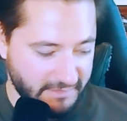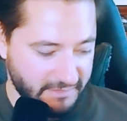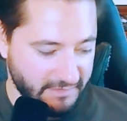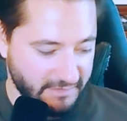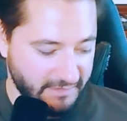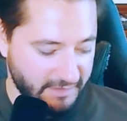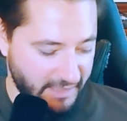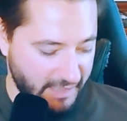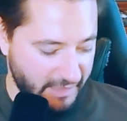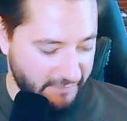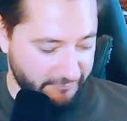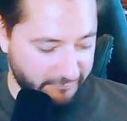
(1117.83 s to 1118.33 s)

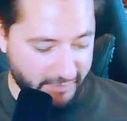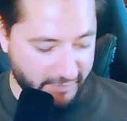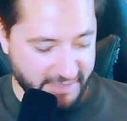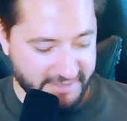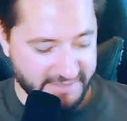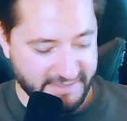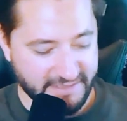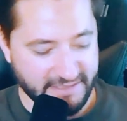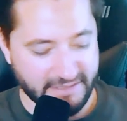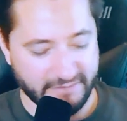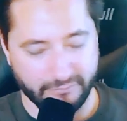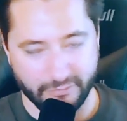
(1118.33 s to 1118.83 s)
of
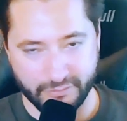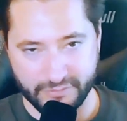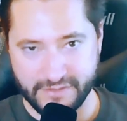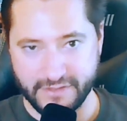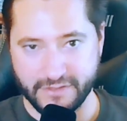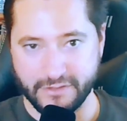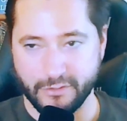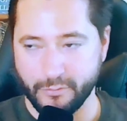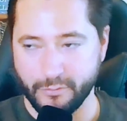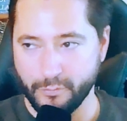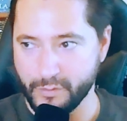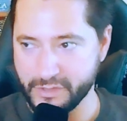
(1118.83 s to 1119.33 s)
Resident Evil
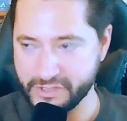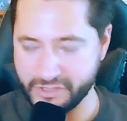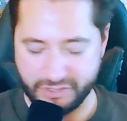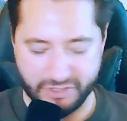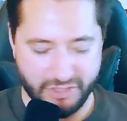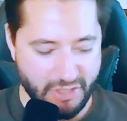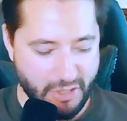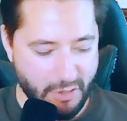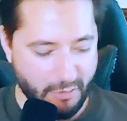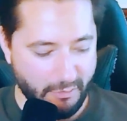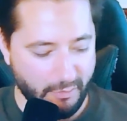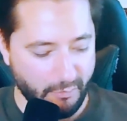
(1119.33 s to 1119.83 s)
2, which,
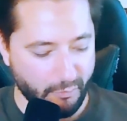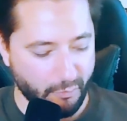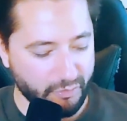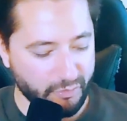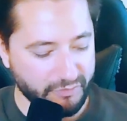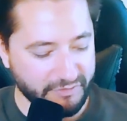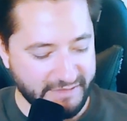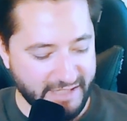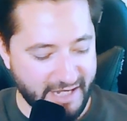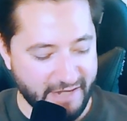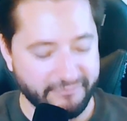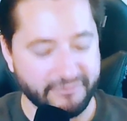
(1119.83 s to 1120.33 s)
you know what, we'll
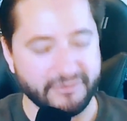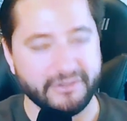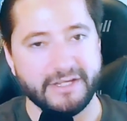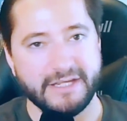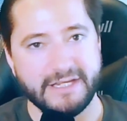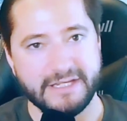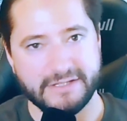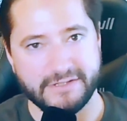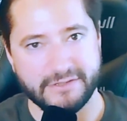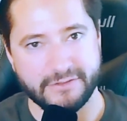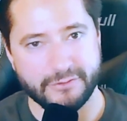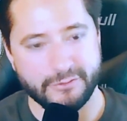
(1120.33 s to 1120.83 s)

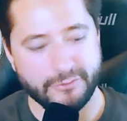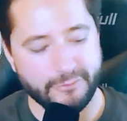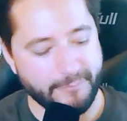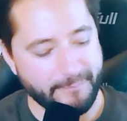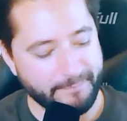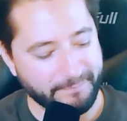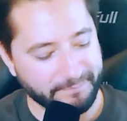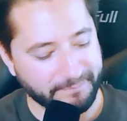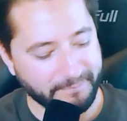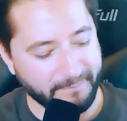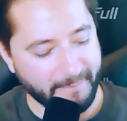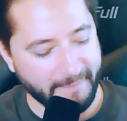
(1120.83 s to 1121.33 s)
definitely do
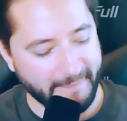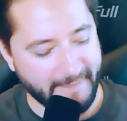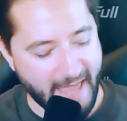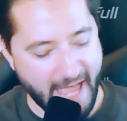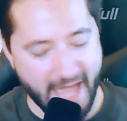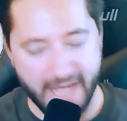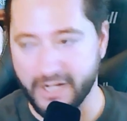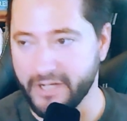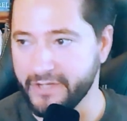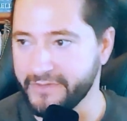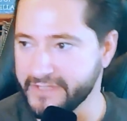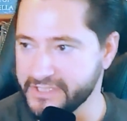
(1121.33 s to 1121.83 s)

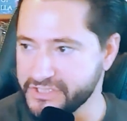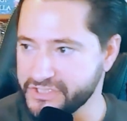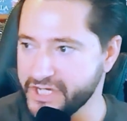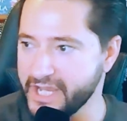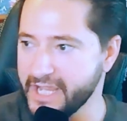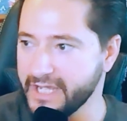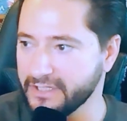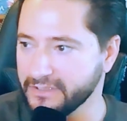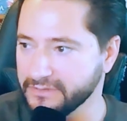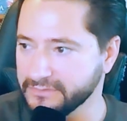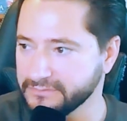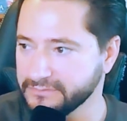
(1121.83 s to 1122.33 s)
that on the
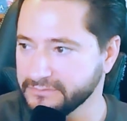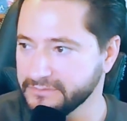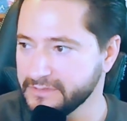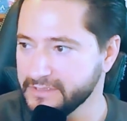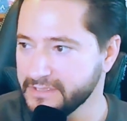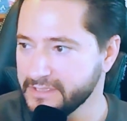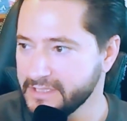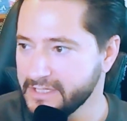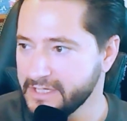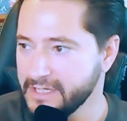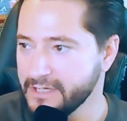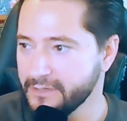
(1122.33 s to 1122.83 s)
channel.
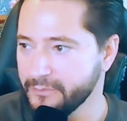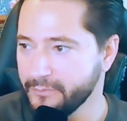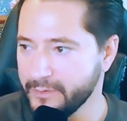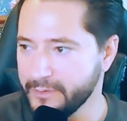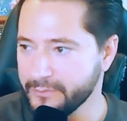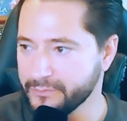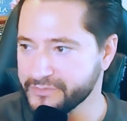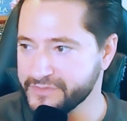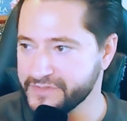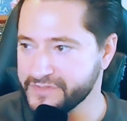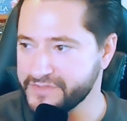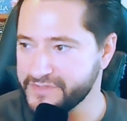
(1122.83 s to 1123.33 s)
We
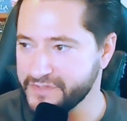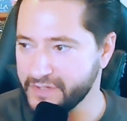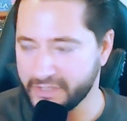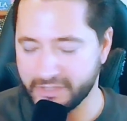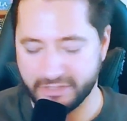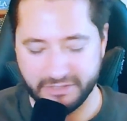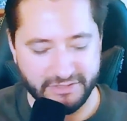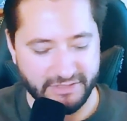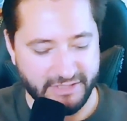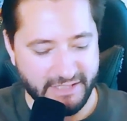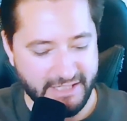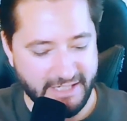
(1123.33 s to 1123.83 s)
will
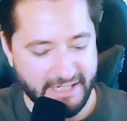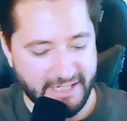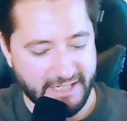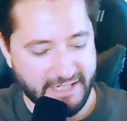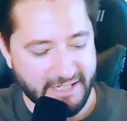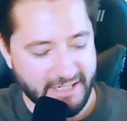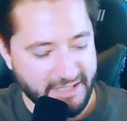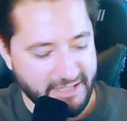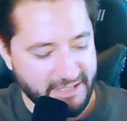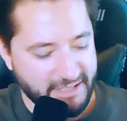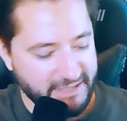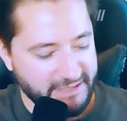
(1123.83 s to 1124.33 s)
certainly
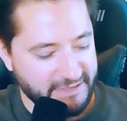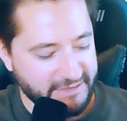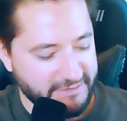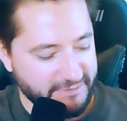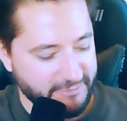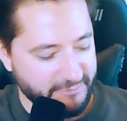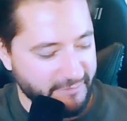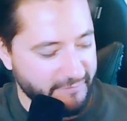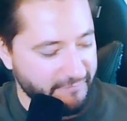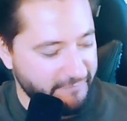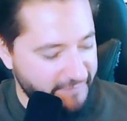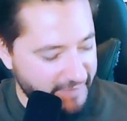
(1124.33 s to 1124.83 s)

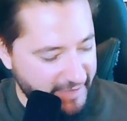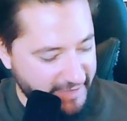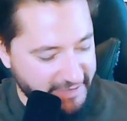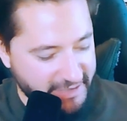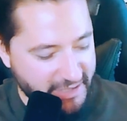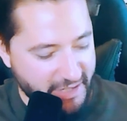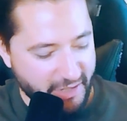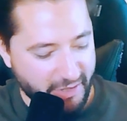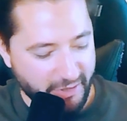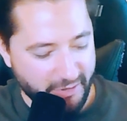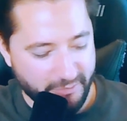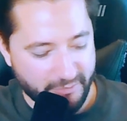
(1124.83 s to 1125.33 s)
do a
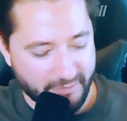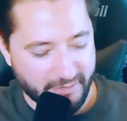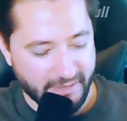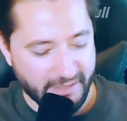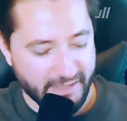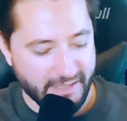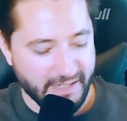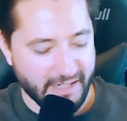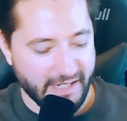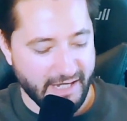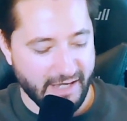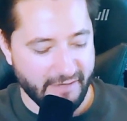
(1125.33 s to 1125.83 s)
video
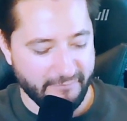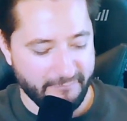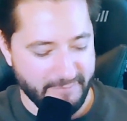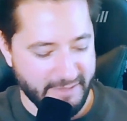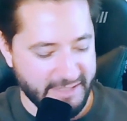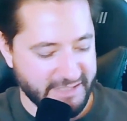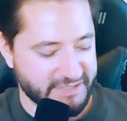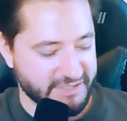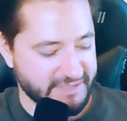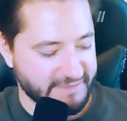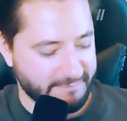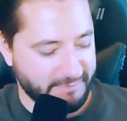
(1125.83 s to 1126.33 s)
of
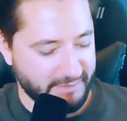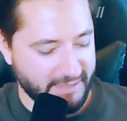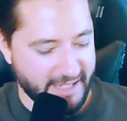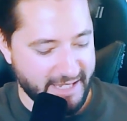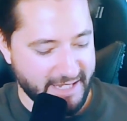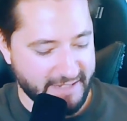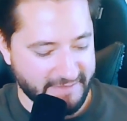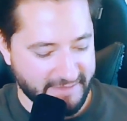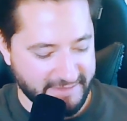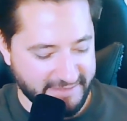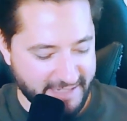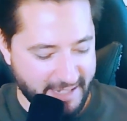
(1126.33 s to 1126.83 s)
me just
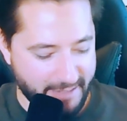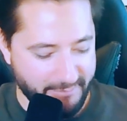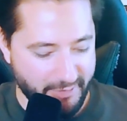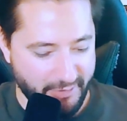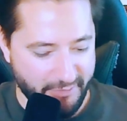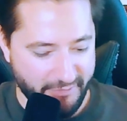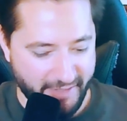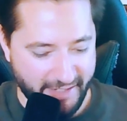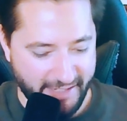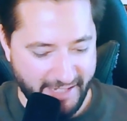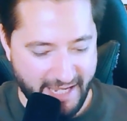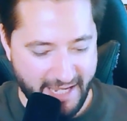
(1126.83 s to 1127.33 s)
playing the
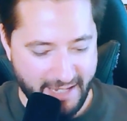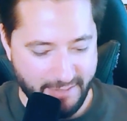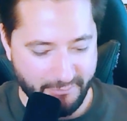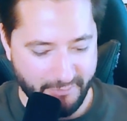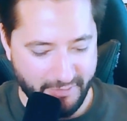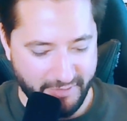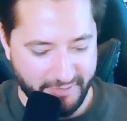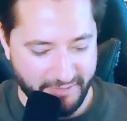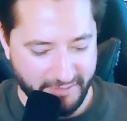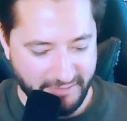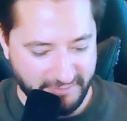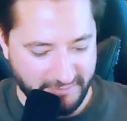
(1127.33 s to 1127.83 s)
demo that came
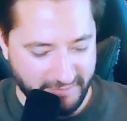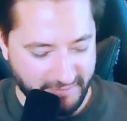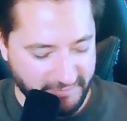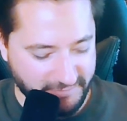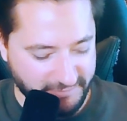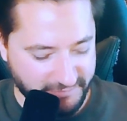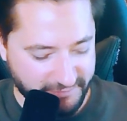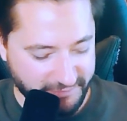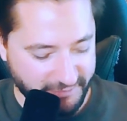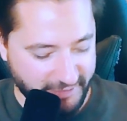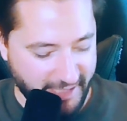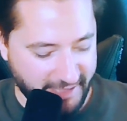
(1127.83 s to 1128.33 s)
with the
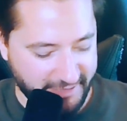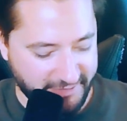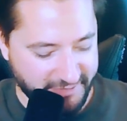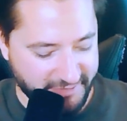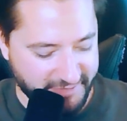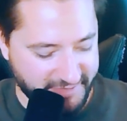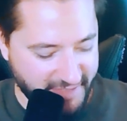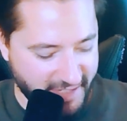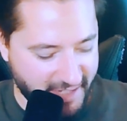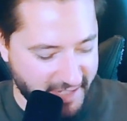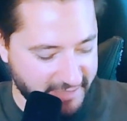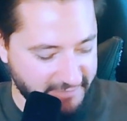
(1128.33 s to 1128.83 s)

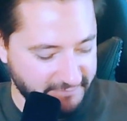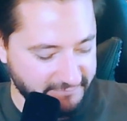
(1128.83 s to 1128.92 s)
Director's Cut.